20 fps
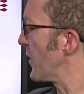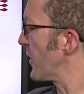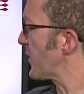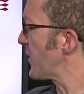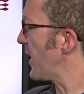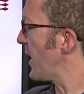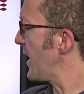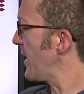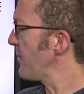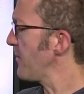
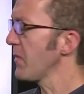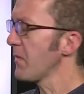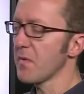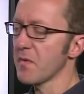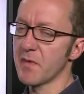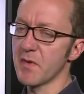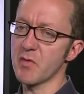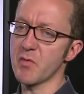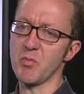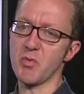time,
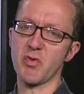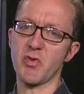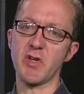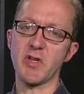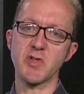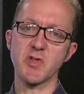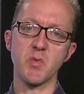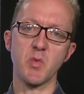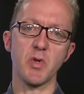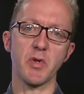this
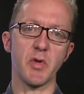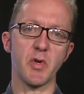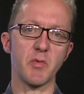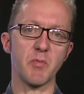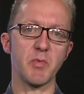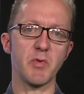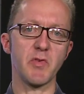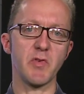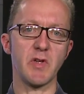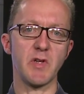mutation will
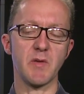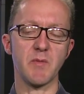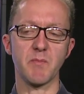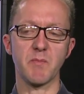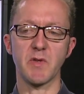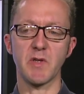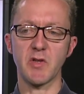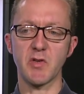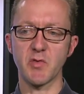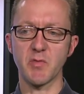not be seen.
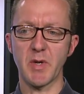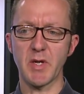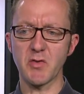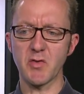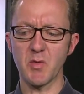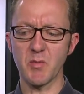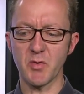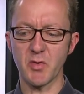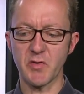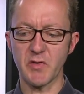
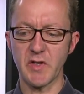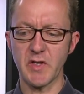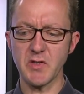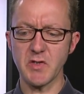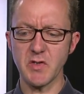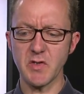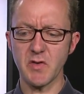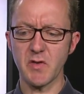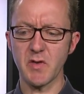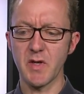Detrimental
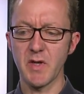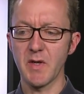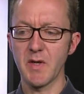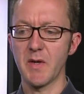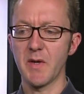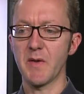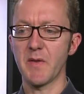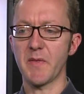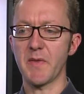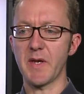mutations,
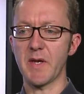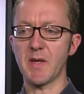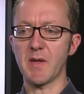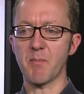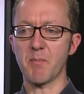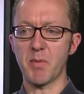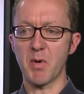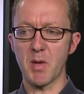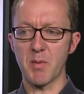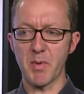they
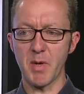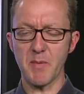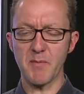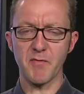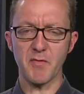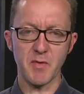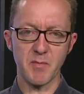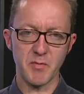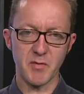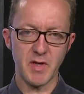pop up
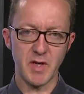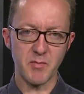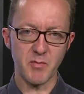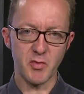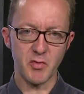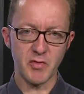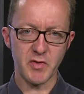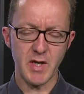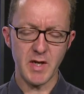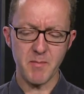from time
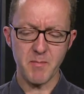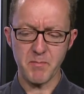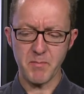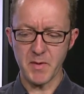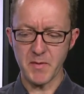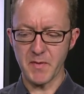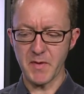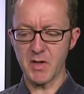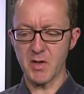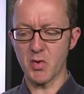to time,
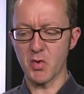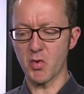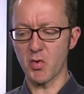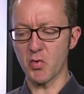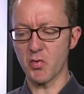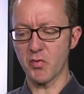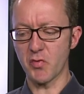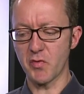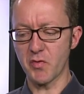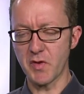but they
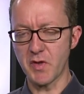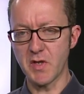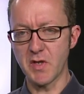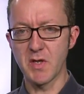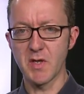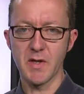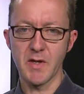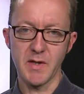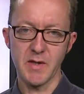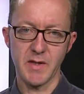cause the
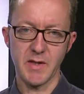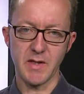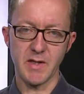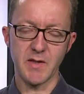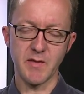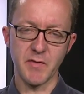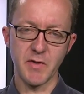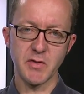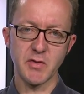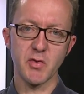
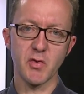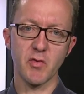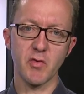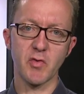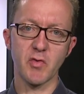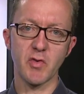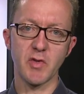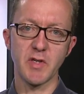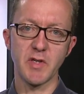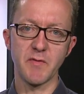individuals
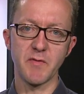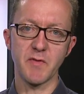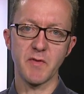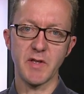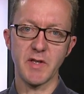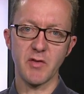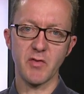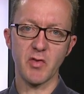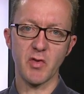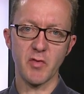to leave
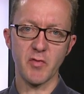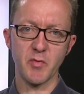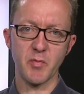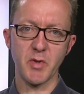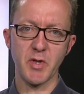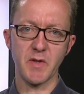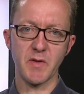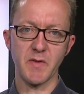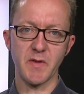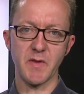less
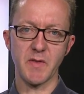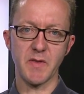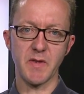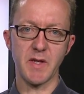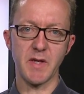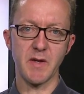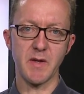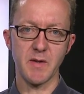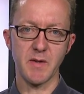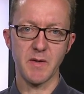offspring than their